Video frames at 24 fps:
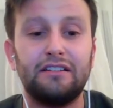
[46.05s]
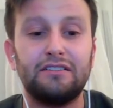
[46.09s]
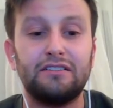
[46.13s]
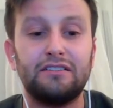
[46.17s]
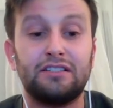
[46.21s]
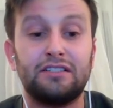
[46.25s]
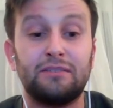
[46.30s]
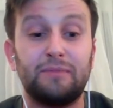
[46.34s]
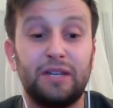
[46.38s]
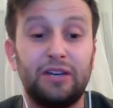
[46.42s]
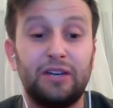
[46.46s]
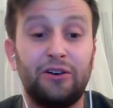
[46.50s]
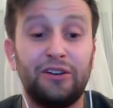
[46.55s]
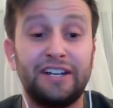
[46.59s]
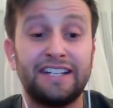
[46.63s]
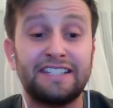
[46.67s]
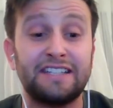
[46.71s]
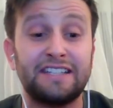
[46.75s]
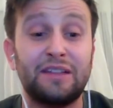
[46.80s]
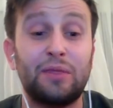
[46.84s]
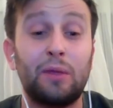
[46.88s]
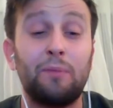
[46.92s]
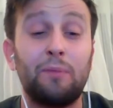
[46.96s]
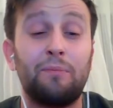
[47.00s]
to be honest,
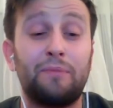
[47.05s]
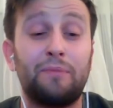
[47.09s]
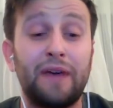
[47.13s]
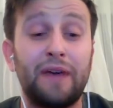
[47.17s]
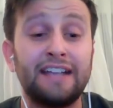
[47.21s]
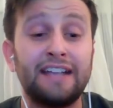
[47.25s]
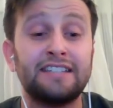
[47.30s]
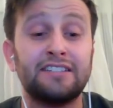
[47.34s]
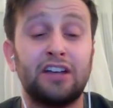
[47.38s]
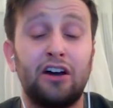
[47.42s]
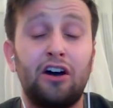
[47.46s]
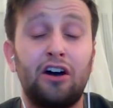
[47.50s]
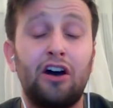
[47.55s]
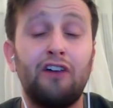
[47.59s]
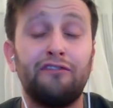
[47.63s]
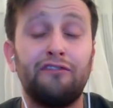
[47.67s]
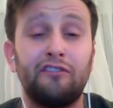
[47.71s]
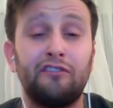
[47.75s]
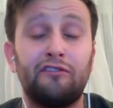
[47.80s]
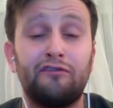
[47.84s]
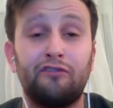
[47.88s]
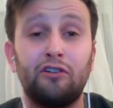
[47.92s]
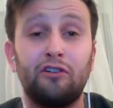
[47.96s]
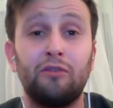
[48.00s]
the best half
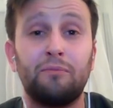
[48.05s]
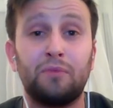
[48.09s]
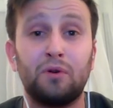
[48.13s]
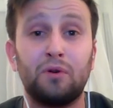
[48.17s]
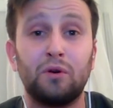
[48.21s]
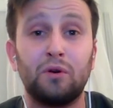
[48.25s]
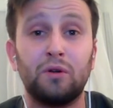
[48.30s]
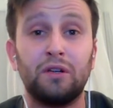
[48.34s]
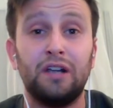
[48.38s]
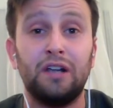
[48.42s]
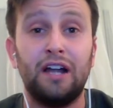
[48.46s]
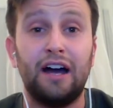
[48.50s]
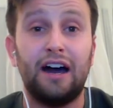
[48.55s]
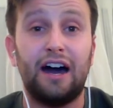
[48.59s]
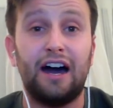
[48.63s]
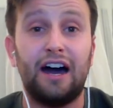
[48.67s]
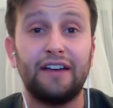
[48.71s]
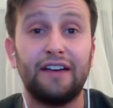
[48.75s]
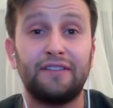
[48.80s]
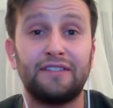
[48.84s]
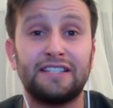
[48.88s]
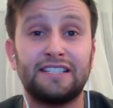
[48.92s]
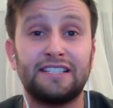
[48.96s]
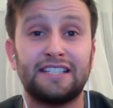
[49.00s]
of football
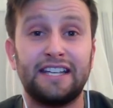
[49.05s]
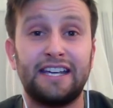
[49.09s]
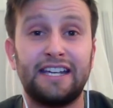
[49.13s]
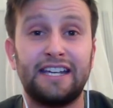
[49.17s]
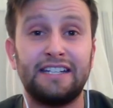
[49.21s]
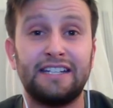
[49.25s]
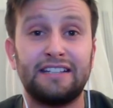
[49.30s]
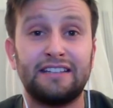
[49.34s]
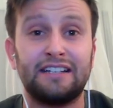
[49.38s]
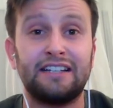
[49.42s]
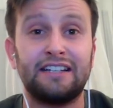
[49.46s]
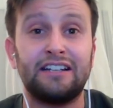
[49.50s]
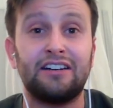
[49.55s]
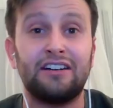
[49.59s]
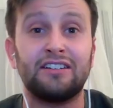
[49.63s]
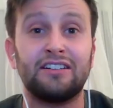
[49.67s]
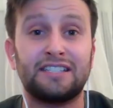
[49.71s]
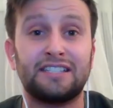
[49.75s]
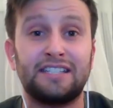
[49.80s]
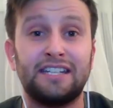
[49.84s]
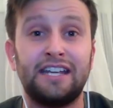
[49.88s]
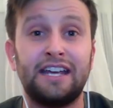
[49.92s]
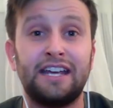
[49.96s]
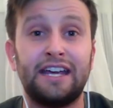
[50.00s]
I've seen in the
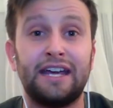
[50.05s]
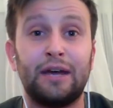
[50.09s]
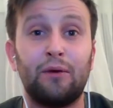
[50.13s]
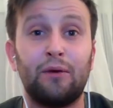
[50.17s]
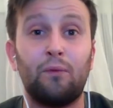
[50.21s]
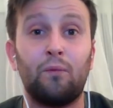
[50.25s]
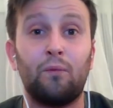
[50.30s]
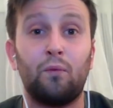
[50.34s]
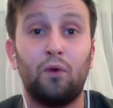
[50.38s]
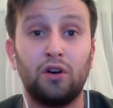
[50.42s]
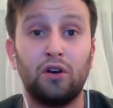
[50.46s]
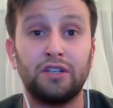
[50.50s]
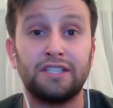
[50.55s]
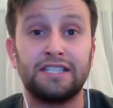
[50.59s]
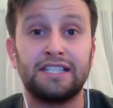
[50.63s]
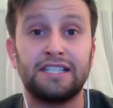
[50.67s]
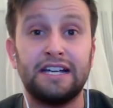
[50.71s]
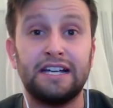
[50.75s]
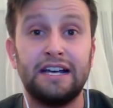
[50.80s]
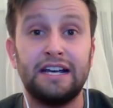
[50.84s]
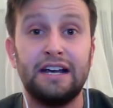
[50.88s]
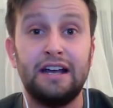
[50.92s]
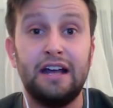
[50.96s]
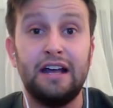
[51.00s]
last year was
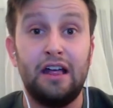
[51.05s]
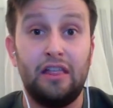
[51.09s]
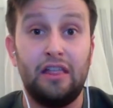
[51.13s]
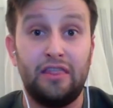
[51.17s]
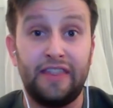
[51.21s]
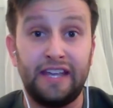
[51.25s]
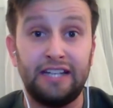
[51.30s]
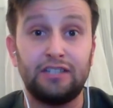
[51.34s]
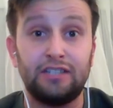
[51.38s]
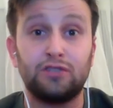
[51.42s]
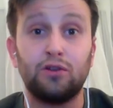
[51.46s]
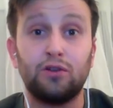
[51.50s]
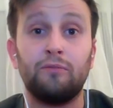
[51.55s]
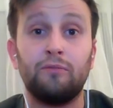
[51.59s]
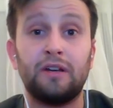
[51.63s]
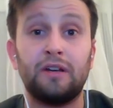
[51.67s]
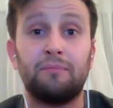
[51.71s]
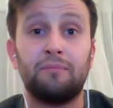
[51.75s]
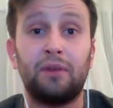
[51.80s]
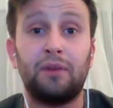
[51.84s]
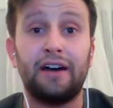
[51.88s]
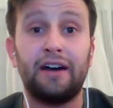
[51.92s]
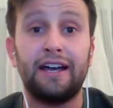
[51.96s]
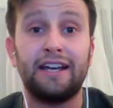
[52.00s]
the Dortmund
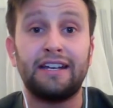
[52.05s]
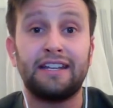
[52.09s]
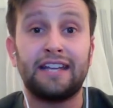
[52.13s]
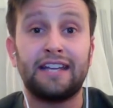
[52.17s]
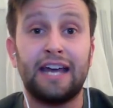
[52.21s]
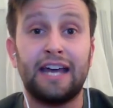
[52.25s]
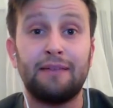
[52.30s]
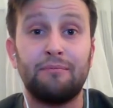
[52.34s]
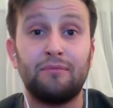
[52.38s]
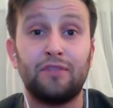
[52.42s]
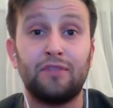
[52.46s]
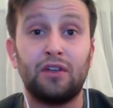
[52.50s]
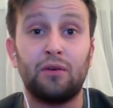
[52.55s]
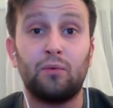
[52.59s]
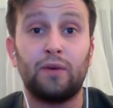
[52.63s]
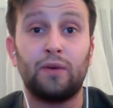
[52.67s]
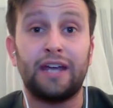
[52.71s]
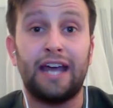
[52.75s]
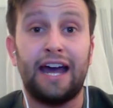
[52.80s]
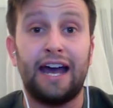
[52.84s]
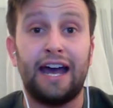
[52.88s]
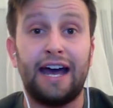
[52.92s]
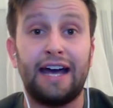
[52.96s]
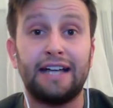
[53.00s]
Bayern game that we
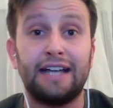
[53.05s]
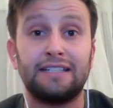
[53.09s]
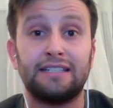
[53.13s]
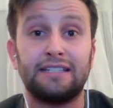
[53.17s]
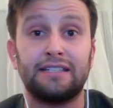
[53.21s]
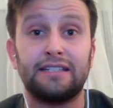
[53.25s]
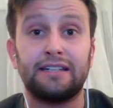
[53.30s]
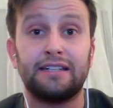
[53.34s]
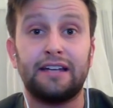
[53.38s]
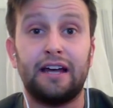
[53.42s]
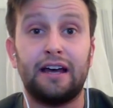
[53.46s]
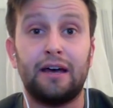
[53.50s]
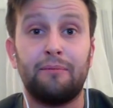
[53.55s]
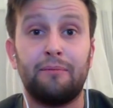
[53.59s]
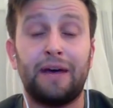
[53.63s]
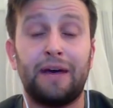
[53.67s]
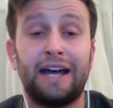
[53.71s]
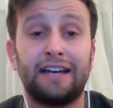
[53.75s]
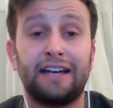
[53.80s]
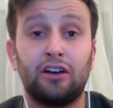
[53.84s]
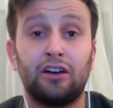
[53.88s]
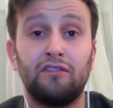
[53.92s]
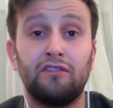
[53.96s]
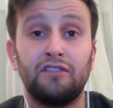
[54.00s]
had uh,
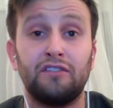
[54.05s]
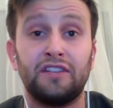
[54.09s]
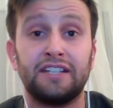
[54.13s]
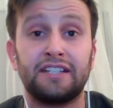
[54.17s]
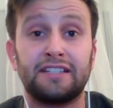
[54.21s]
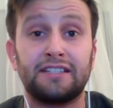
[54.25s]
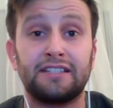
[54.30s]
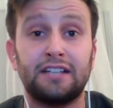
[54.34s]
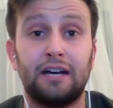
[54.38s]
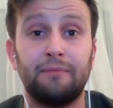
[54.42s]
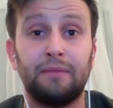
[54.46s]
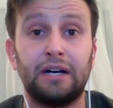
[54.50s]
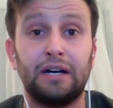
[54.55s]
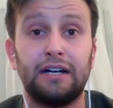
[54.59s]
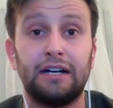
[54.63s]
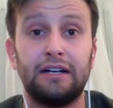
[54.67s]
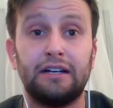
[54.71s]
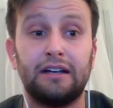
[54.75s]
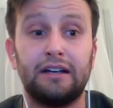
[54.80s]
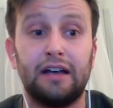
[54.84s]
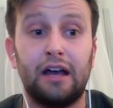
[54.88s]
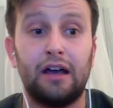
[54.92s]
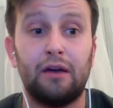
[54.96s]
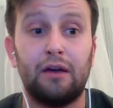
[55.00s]
back over the summer, uh,
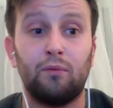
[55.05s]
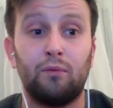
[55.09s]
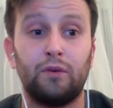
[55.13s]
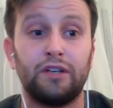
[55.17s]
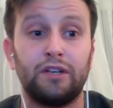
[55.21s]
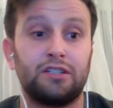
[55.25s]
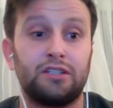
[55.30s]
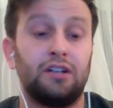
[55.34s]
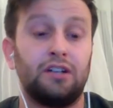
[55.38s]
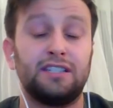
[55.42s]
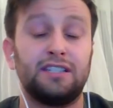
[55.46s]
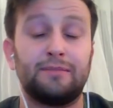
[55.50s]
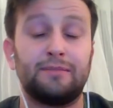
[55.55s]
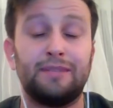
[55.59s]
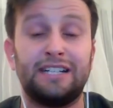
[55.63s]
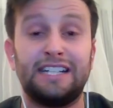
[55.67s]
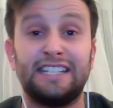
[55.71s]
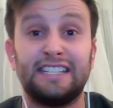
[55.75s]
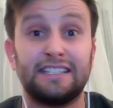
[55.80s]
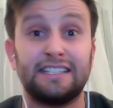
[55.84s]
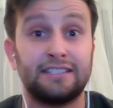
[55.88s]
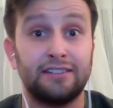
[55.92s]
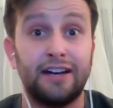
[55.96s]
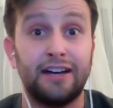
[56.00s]
mm-hmm. uh, which ultimately
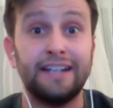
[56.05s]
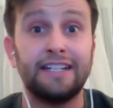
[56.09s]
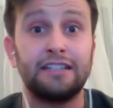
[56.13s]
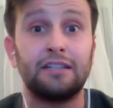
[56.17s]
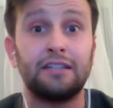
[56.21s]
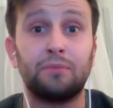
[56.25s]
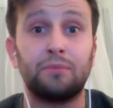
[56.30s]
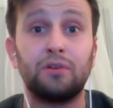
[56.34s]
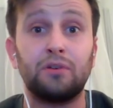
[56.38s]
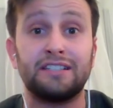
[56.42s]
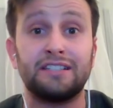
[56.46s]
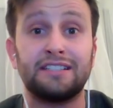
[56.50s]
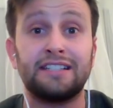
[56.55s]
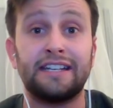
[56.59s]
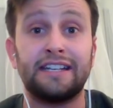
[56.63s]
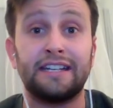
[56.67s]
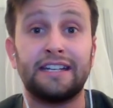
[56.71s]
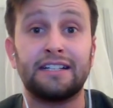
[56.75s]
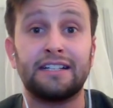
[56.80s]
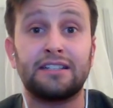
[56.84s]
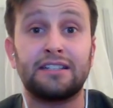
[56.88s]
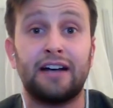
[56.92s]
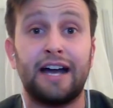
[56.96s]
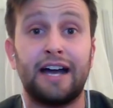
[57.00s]
decided the
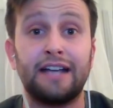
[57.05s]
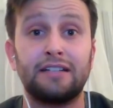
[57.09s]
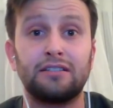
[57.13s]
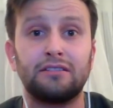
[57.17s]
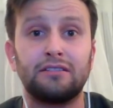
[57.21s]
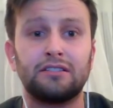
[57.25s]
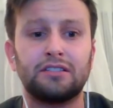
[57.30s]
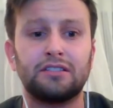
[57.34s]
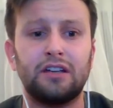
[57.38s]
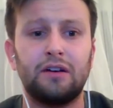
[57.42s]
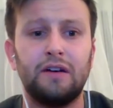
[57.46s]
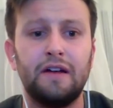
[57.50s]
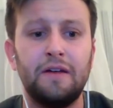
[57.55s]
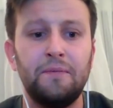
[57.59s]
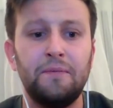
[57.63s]
Bundesliga title. So